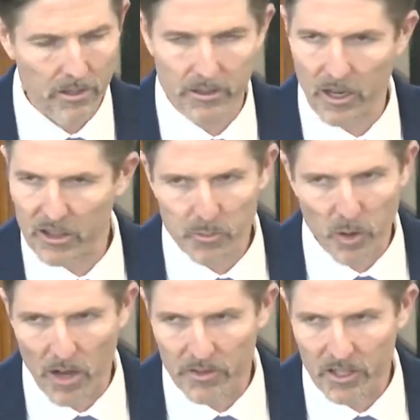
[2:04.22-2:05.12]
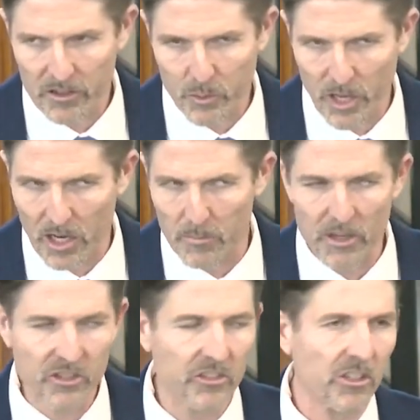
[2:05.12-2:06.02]
In God's providence, we had our
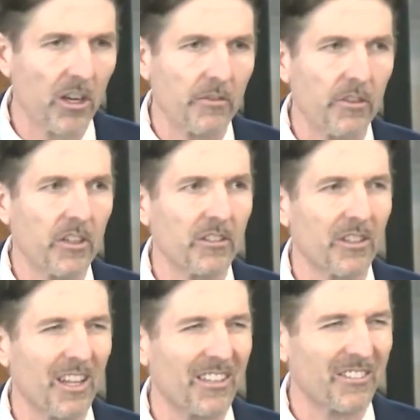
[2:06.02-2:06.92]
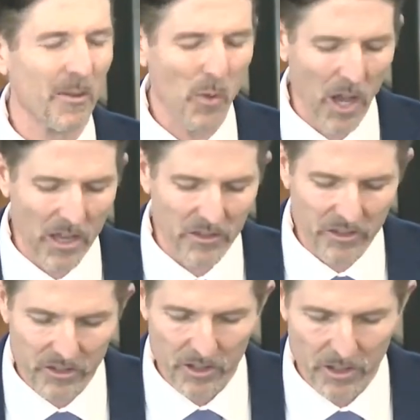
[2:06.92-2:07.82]
missions conference, and in some
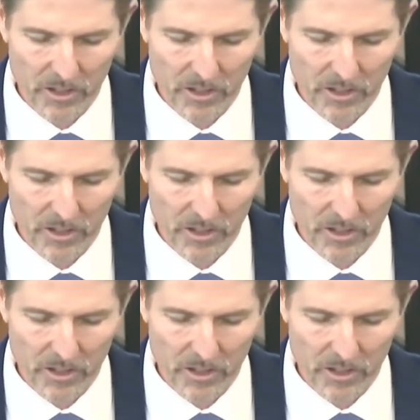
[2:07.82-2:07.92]
ways,